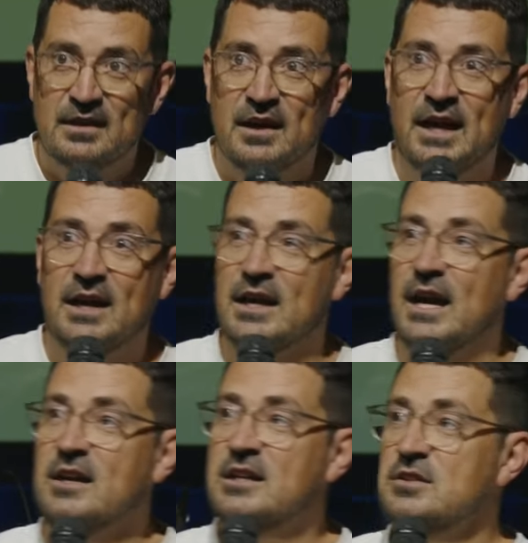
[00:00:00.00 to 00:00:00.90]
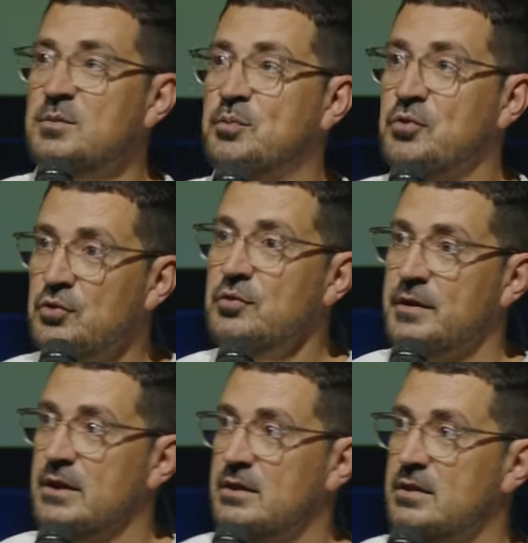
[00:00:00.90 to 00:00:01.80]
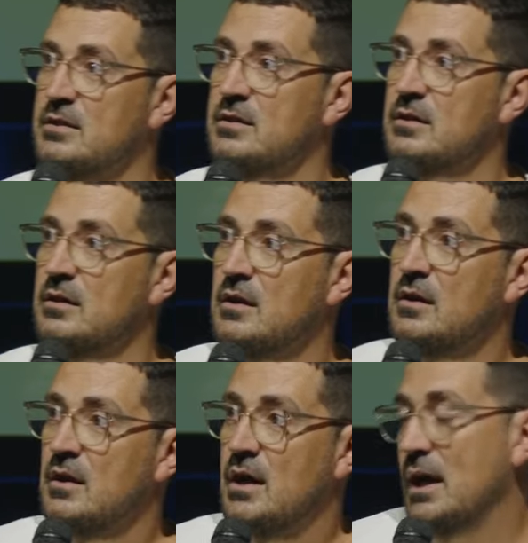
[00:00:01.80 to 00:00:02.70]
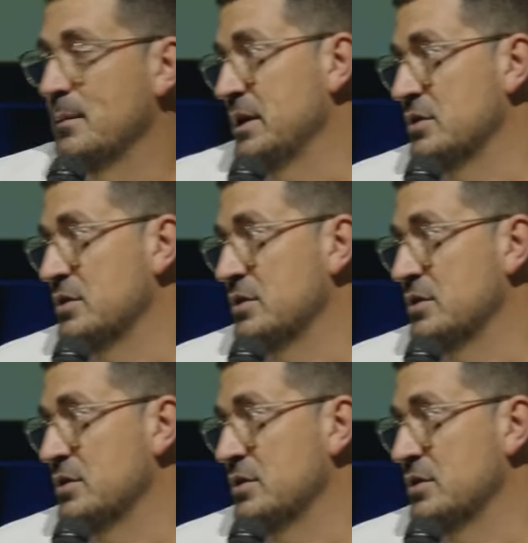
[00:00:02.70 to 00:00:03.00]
How can you prove it? I mean,